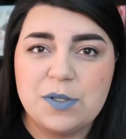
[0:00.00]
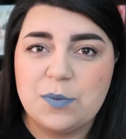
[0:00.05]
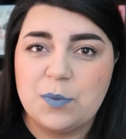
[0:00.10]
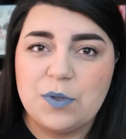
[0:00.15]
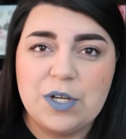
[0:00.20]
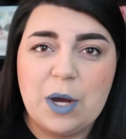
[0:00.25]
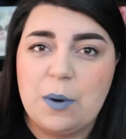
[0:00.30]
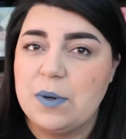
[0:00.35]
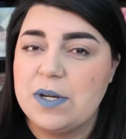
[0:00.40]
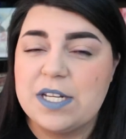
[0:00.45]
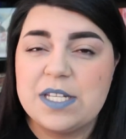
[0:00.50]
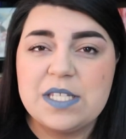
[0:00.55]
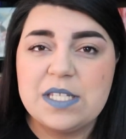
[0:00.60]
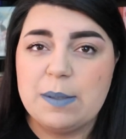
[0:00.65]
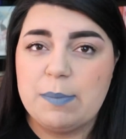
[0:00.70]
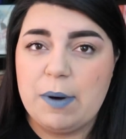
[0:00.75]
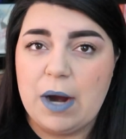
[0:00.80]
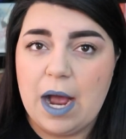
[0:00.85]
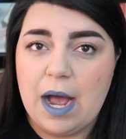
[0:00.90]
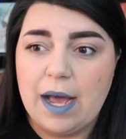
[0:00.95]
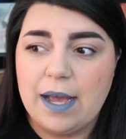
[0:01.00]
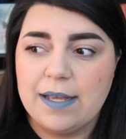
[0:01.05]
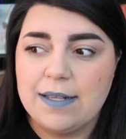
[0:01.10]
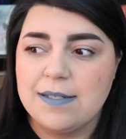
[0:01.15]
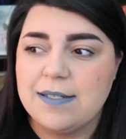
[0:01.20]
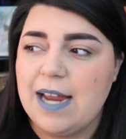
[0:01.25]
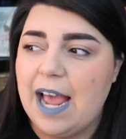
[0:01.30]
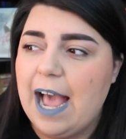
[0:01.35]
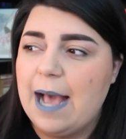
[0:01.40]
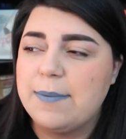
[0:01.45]
no one is
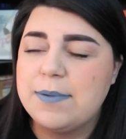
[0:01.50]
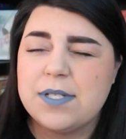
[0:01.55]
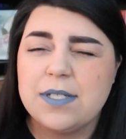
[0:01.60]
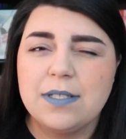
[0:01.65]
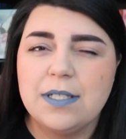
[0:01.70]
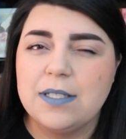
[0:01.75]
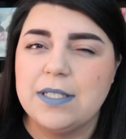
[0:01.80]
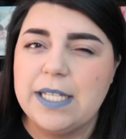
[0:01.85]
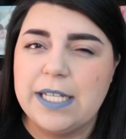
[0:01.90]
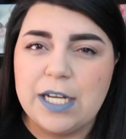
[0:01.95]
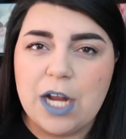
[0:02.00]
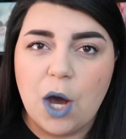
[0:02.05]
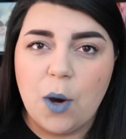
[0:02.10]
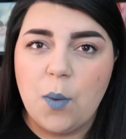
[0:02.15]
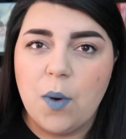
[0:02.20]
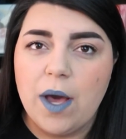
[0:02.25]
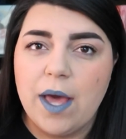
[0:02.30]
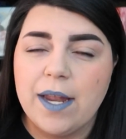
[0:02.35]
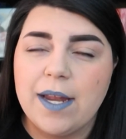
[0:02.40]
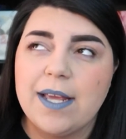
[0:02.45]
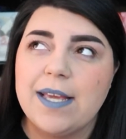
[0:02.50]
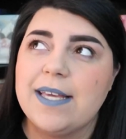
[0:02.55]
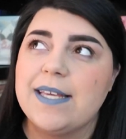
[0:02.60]
surprised. Absolutely no one